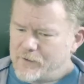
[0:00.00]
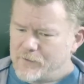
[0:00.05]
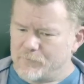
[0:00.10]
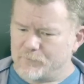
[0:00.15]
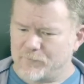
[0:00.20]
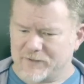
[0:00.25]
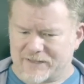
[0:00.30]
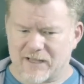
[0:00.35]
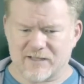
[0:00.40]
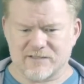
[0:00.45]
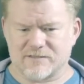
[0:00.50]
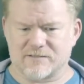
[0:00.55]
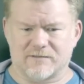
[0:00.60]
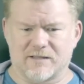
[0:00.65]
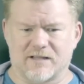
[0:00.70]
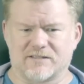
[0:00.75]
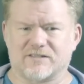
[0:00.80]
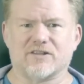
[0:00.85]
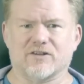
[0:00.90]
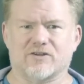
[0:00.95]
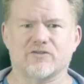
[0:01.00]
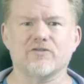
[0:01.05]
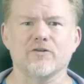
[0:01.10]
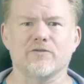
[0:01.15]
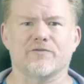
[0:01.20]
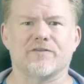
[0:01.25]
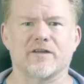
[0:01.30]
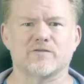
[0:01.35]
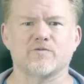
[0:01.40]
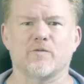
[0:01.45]
But that's the
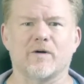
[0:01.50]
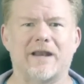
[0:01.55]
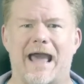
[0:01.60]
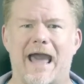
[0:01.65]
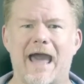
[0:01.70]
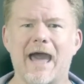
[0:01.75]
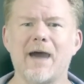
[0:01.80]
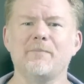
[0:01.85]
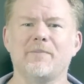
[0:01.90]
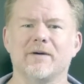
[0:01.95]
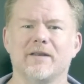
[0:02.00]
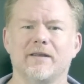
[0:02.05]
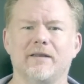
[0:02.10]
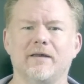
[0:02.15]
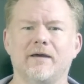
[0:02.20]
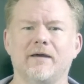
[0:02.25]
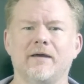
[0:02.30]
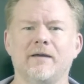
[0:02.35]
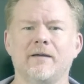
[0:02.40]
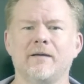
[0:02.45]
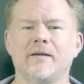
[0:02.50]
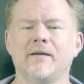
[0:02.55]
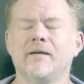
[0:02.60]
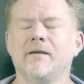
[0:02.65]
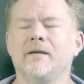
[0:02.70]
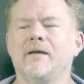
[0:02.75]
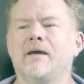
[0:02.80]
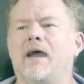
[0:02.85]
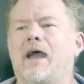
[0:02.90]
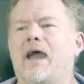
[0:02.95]
truth. That's what happened.
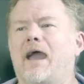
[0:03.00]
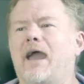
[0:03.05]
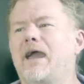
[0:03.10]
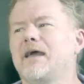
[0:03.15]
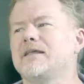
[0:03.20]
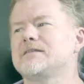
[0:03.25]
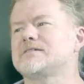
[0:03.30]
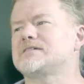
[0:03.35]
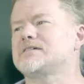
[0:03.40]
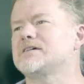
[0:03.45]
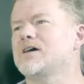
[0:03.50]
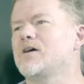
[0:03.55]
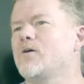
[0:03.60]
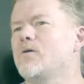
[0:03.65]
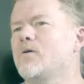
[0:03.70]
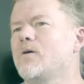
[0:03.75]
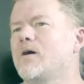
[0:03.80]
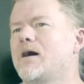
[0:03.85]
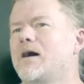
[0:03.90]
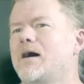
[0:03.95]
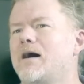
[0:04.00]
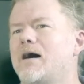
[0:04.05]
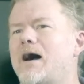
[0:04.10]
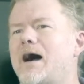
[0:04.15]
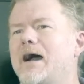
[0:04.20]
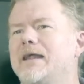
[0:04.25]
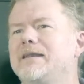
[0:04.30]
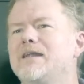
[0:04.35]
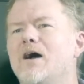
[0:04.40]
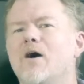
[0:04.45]
And so
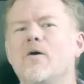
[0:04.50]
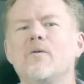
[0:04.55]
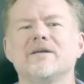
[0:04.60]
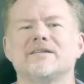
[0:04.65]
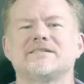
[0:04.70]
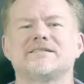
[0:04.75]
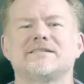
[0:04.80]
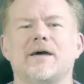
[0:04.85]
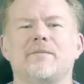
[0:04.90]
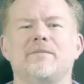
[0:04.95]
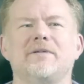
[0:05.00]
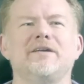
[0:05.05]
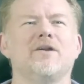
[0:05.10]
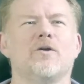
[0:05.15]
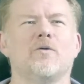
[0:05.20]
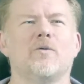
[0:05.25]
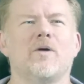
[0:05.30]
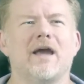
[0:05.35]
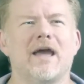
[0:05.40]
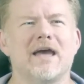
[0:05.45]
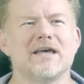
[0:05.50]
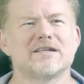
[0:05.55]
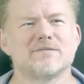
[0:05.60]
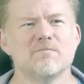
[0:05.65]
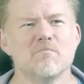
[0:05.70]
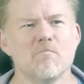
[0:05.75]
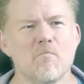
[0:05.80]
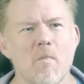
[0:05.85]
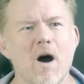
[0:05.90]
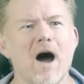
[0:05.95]
I know it's, as
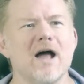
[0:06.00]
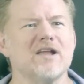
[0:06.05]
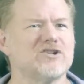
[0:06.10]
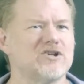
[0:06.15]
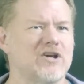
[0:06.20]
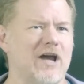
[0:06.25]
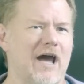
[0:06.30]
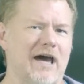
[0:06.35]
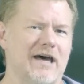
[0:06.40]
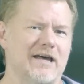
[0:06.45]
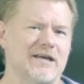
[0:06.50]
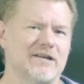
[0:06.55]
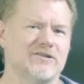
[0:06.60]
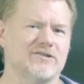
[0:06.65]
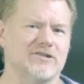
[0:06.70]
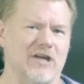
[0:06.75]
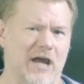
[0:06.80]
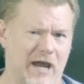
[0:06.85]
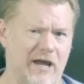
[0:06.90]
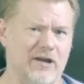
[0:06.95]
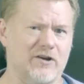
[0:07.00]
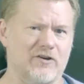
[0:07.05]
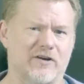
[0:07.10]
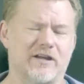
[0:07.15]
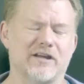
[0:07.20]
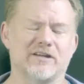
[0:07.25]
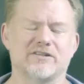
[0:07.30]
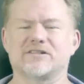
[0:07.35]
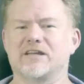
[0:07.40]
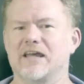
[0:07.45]
much as
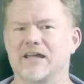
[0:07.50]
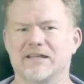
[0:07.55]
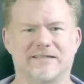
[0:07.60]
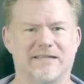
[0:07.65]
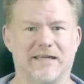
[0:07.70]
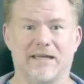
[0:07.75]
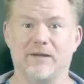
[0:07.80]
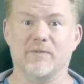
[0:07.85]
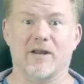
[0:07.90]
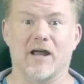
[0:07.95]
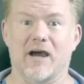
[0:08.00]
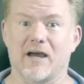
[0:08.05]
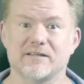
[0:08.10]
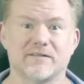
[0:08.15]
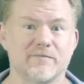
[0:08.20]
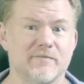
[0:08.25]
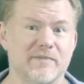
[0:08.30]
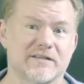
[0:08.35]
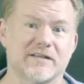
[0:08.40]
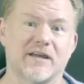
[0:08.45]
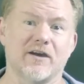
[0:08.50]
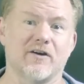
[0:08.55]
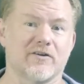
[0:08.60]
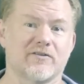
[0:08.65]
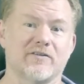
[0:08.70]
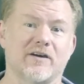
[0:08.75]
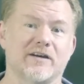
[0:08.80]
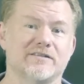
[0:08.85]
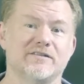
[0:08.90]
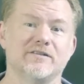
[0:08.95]
anarchists get demonized and
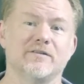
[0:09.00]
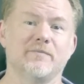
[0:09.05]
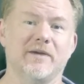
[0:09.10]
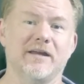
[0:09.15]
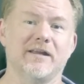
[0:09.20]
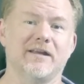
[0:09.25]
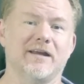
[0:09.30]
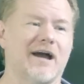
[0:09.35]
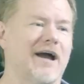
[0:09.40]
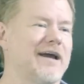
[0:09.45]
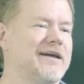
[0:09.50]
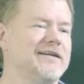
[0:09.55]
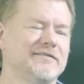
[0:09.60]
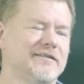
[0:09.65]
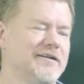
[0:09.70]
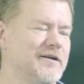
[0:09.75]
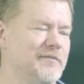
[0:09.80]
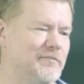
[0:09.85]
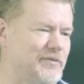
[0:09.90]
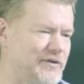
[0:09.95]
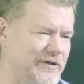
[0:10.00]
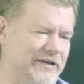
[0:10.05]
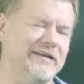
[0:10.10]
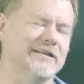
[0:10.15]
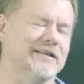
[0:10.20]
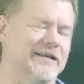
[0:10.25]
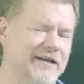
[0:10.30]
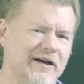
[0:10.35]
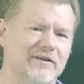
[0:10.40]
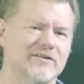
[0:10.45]
mischaracterized in the media, I can
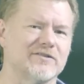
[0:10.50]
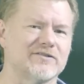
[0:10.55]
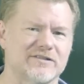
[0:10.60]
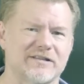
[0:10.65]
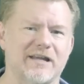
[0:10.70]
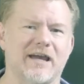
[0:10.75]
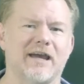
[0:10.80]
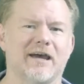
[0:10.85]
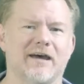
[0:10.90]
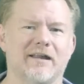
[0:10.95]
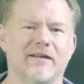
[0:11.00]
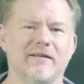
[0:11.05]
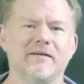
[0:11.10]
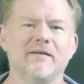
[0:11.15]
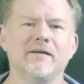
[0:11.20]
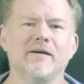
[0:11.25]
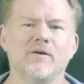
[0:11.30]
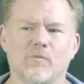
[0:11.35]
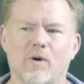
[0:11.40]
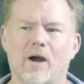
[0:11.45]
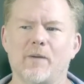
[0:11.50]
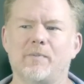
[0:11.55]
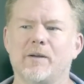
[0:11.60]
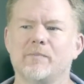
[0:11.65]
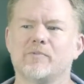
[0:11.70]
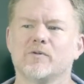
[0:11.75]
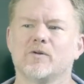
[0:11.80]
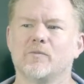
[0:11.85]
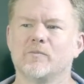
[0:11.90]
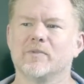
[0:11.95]
completely understand why
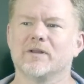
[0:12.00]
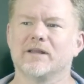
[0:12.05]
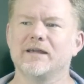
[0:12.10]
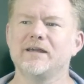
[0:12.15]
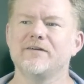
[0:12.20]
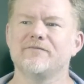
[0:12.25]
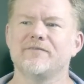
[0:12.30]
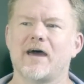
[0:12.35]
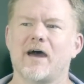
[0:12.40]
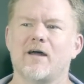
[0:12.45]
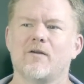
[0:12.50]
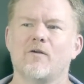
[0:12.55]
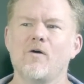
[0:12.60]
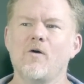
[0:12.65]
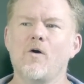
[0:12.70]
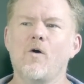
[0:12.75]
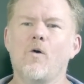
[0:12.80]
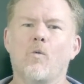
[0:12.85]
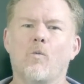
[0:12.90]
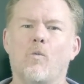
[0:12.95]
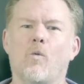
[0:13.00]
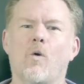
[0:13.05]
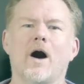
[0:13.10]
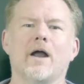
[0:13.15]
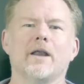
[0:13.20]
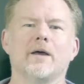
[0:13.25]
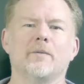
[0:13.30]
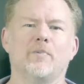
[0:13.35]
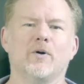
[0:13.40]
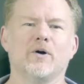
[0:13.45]
people who believe that
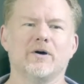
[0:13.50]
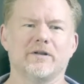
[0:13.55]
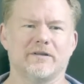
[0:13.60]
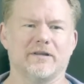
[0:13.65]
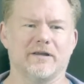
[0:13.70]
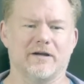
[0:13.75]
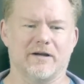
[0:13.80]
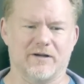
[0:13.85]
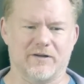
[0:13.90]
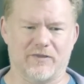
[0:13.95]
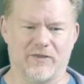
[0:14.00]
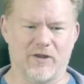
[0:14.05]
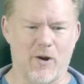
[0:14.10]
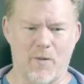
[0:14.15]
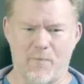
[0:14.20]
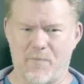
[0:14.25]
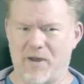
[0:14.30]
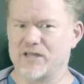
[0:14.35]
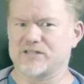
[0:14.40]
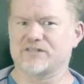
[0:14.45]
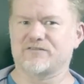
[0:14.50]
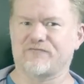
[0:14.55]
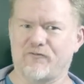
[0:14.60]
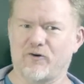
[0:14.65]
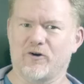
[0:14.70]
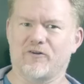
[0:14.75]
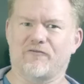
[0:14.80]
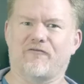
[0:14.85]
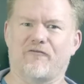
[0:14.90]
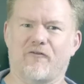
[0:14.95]
want to put their best
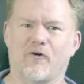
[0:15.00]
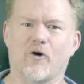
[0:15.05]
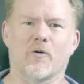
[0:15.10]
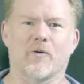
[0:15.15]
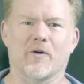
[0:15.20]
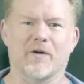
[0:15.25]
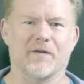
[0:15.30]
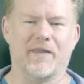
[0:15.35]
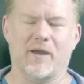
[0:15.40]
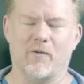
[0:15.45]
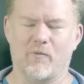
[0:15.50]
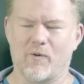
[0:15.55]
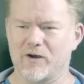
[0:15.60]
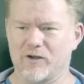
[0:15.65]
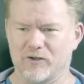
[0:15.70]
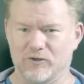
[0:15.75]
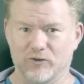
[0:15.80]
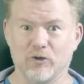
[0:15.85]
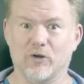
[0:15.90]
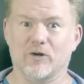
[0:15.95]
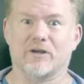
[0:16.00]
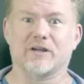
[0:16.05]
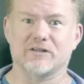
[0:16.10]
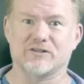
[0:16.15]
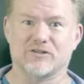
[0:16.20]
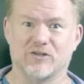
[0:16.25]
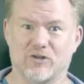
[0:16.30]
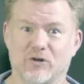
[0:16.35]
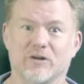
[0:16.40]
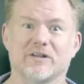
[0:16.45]
foot forward. They want to look
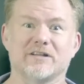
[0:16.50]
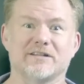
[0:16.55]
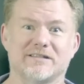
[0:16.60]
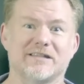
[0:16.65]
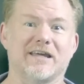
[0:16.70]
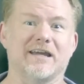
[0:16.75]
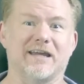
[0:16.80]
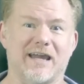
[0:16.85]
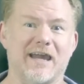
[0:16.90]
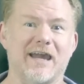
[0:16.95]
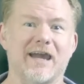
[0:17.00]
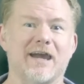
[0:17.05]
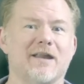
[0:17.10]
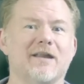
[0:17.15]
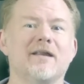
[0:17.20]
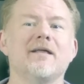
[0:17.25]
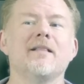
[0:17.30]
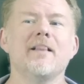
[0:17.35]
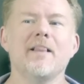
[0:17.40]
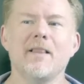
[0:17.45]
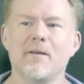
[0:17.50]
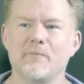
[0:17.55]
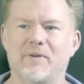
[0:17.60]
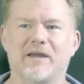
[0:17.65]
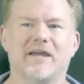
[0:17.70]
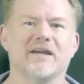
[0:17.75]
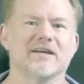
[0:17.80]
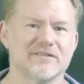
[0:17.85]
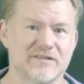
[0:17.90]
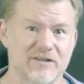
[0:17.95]
as good as they can
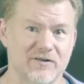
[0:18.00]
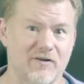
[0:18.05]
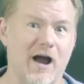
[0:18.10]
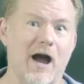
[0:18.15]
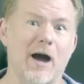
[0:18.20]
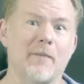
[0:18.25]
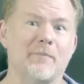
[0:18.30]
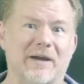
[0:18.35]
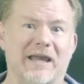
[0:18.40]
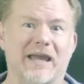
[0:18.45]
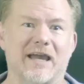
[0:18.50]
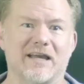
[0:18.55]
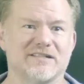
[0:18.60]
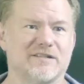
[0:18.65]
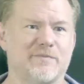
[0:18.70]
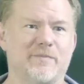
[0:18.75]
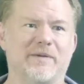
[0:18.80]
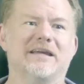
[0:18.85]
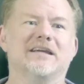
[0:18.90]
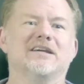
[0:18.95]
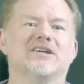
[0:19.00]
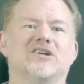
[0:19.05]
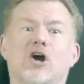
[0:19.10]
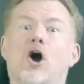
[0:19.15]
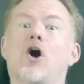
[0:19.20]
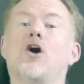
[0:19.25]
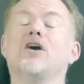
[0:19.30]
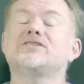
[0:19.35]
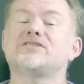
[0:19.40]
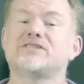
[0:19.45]
because they're up against being
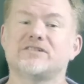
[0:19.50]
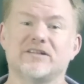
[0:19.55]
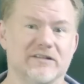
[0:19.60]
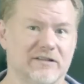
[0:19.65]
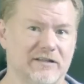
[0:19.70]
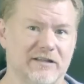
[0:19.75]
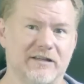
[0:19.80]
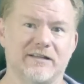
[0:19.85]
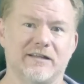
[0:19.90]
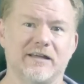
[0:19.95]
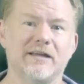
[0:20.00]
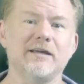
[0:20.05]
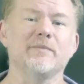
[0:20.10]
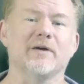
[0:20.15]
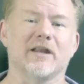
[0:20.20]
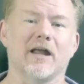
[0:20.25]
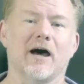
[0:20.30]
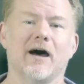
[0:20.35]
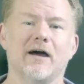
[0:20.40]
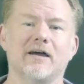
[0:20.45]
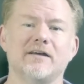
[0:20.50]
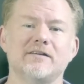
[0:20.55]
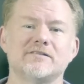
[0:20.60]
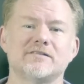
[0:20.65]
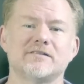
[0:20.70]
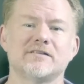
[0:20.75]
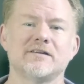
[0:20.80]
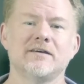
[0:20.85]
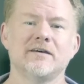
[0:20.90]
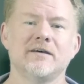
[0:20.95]
constantly
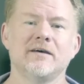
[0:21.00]
demonized.